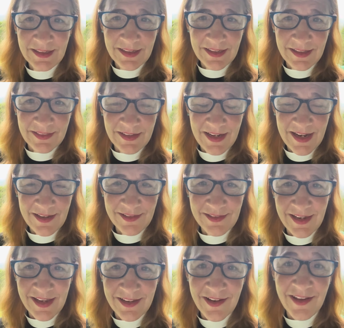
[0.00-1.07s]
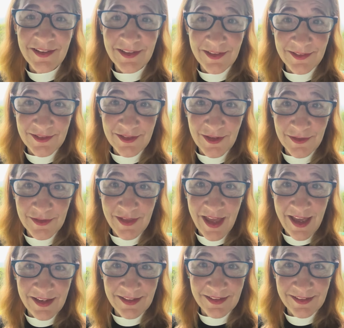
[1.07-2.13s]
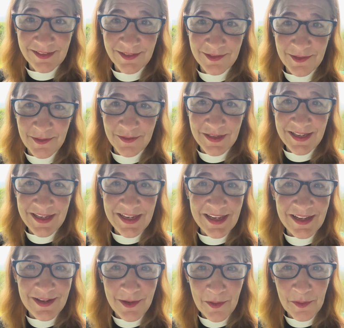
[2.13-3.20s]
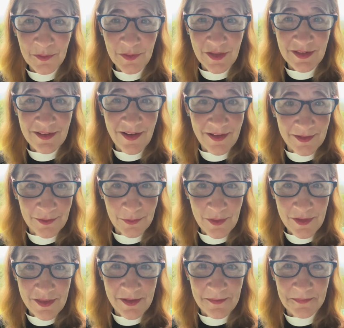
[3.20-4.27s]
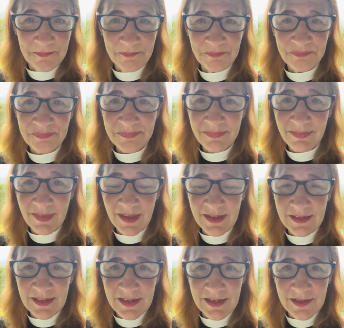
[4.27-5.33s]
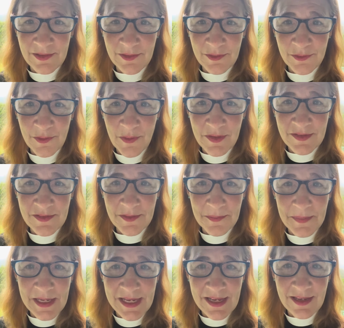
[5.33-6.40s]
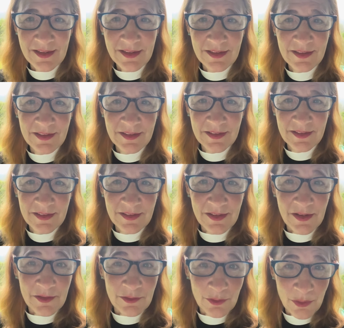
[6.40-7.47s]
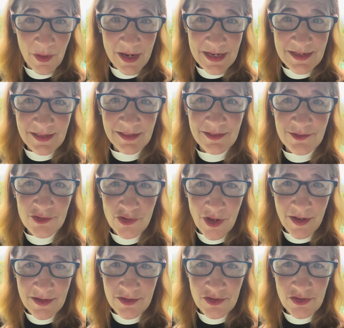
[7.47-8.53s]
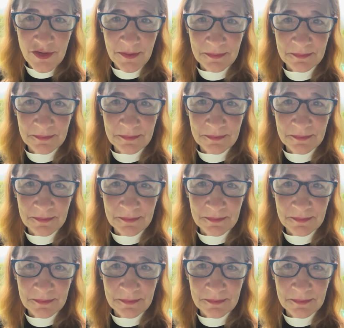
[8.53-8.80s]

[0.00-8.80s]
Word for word: And the next day, God does just that. So Gideon knows that God is with him. Gideon is going to be a great judge.